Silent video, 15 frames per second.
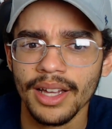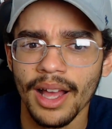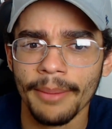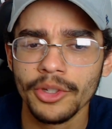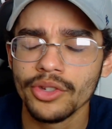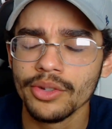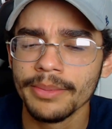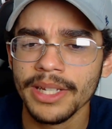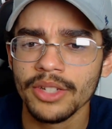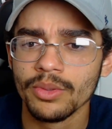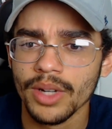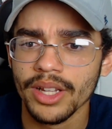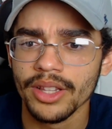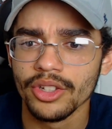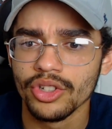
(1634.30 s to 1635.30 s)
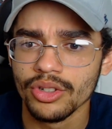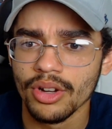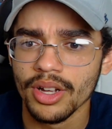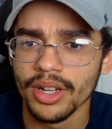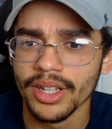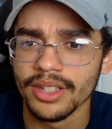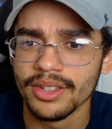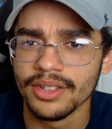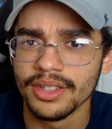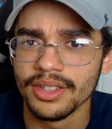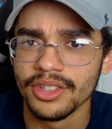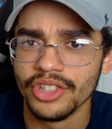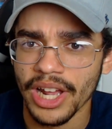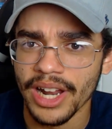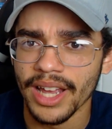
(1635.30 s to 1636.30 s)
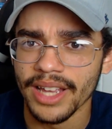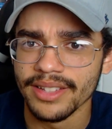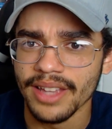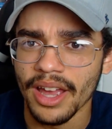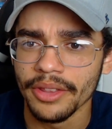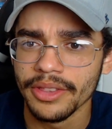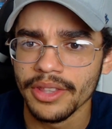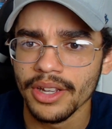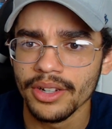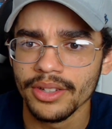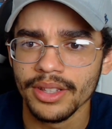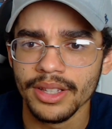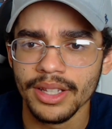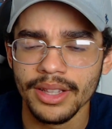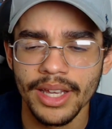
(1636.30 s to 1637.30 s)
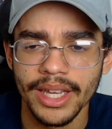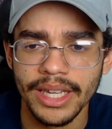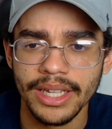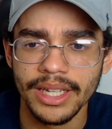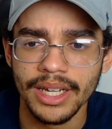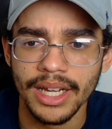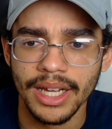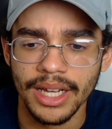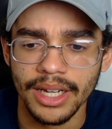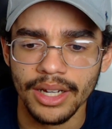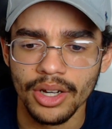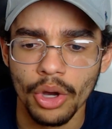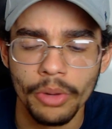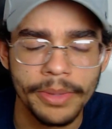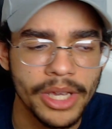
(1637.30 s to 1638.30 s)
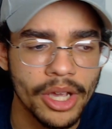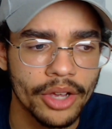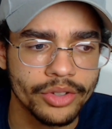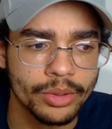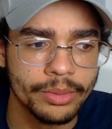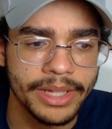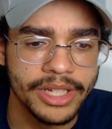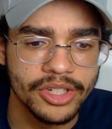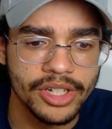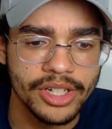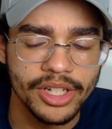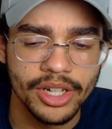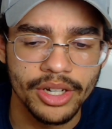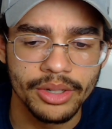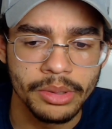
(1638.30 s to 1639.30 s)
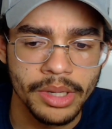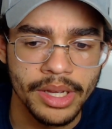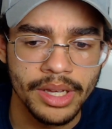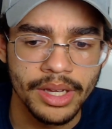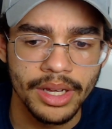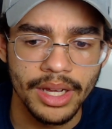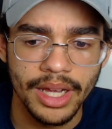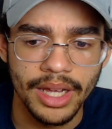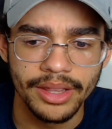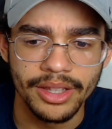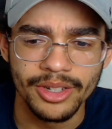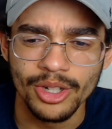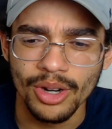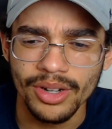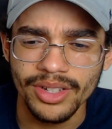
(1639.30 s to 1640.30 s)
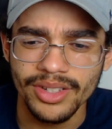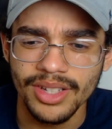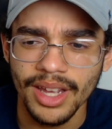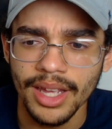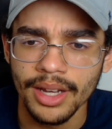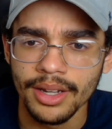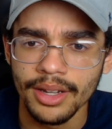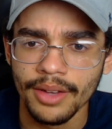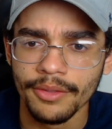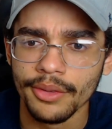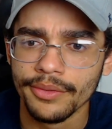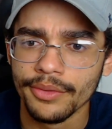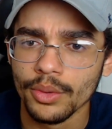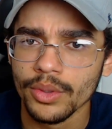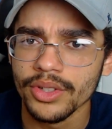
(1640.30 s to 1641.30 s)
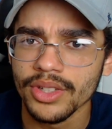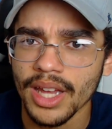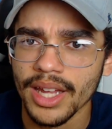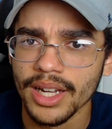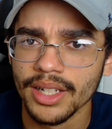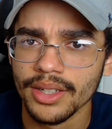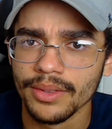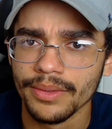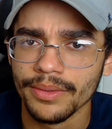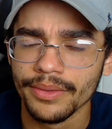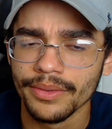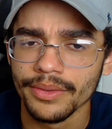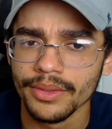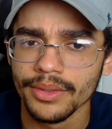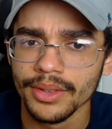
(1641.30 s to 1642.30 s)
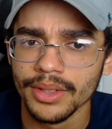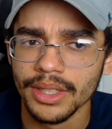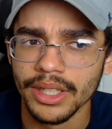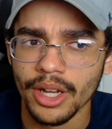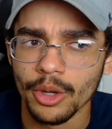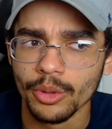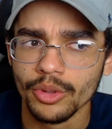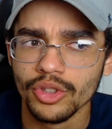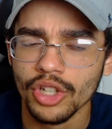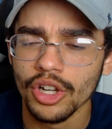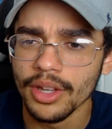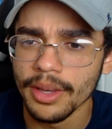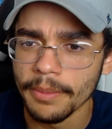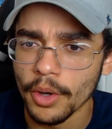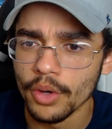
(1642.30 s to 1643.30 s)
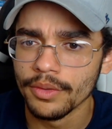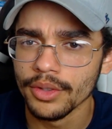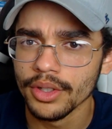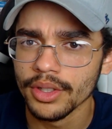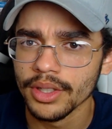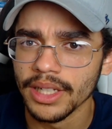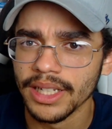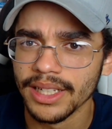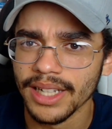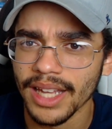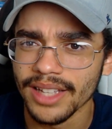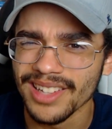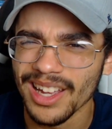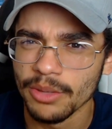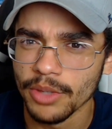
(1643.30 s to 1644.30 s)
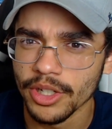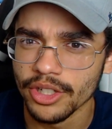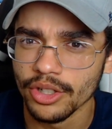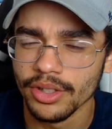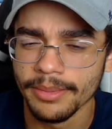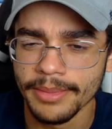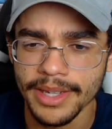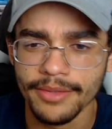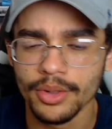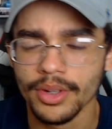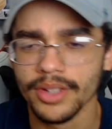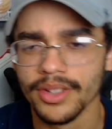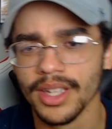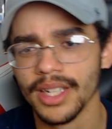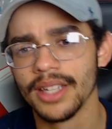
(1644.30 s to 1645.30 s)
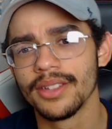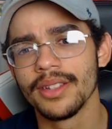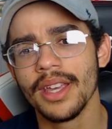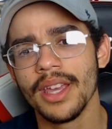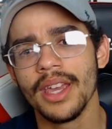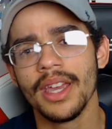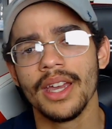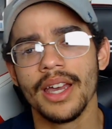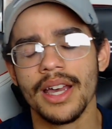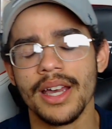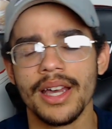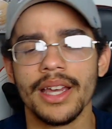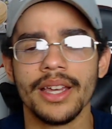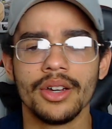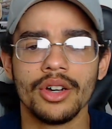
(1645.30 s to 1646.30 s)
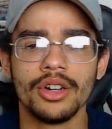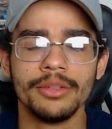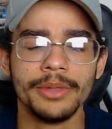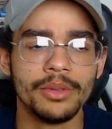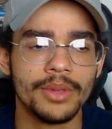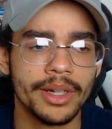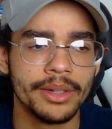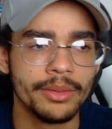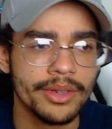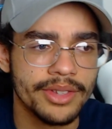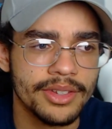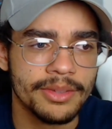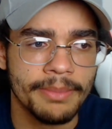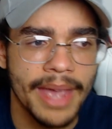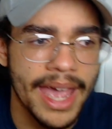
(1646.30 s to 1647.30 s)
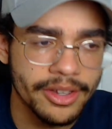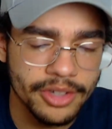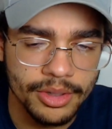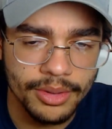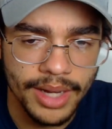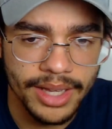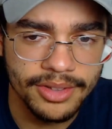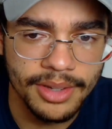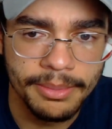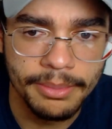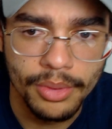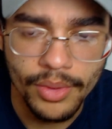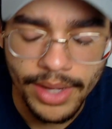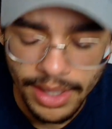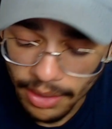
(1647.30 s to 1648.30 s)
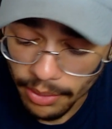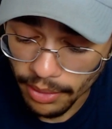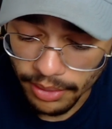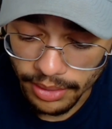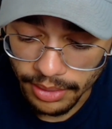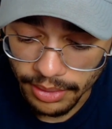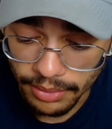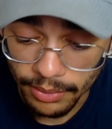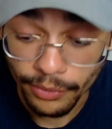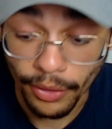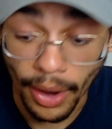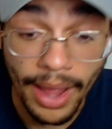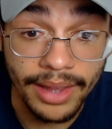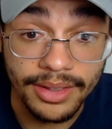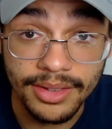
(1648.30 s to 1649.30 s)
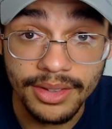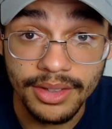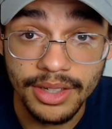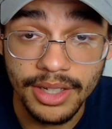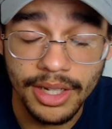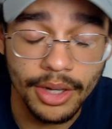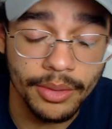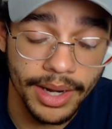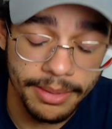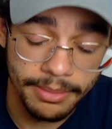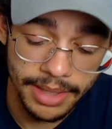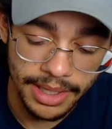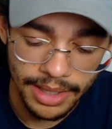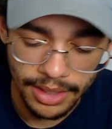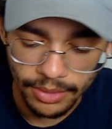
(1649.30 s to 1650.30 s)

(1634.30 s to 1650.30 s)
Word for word: I'm assuming he's one of the strongest Jedis out there. They, Obi also mentioned, you know, the dark side of the Force kind of, you know, took him over, and that's kind of what turned him evil, because I guess Obi-Wan was his master at some point, and they were friends, you know what I mean?